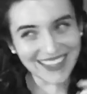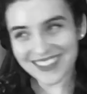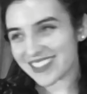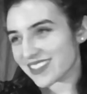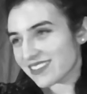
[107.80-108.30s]
I
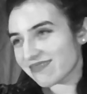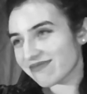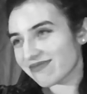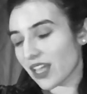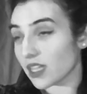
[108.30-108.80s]
can't.
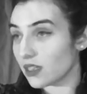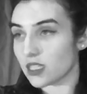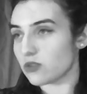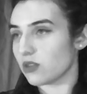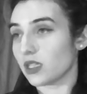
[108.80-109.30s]
I
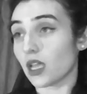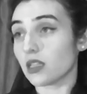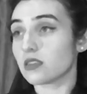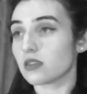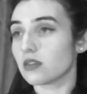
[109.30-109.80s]
naturally
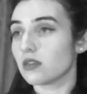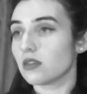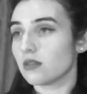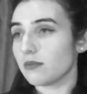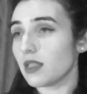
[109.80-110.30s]
can't.
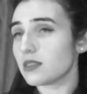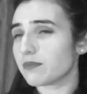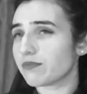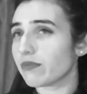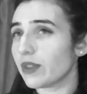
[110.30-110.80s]

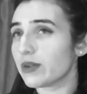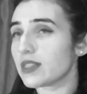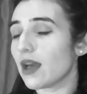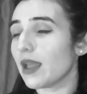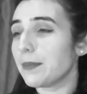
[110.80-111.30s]
Plus,
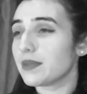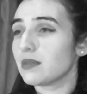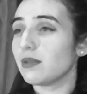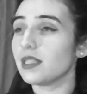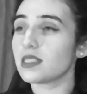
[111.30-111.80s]
there's a high
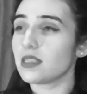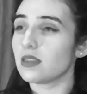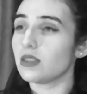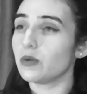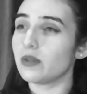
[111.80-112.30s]

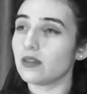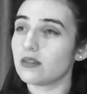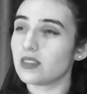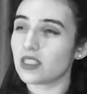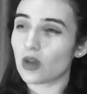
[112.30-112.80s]
possibility that you
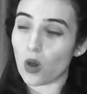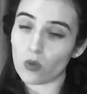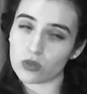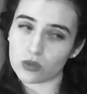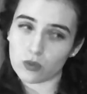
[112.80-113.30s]
will
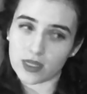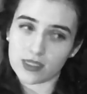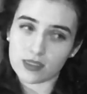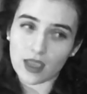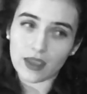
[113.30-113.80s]
decode
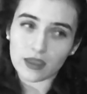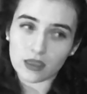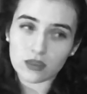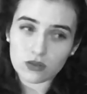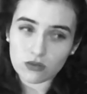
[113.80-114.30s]
what I
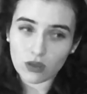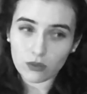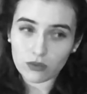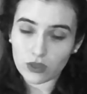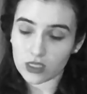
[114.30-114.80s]
say into
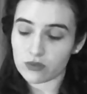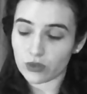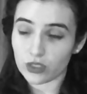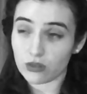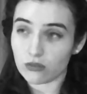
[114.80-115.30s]
known
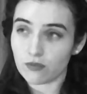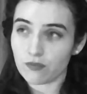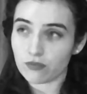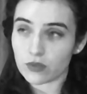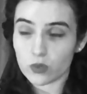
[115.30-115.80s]
things for you,
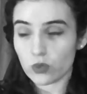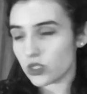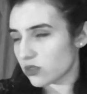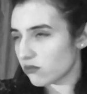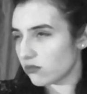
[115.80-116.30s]

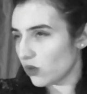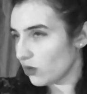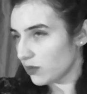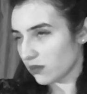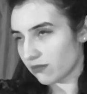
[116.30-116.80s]
which is
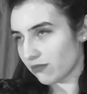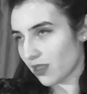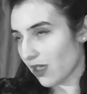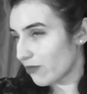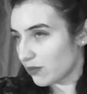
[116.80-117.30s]
normal.
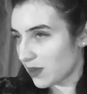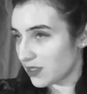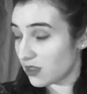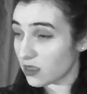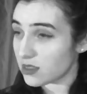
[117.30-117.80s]

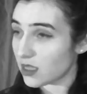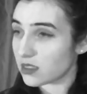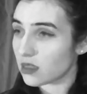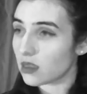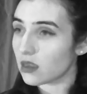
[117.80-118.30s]
Everybody does
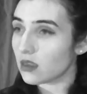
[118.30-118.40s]
that.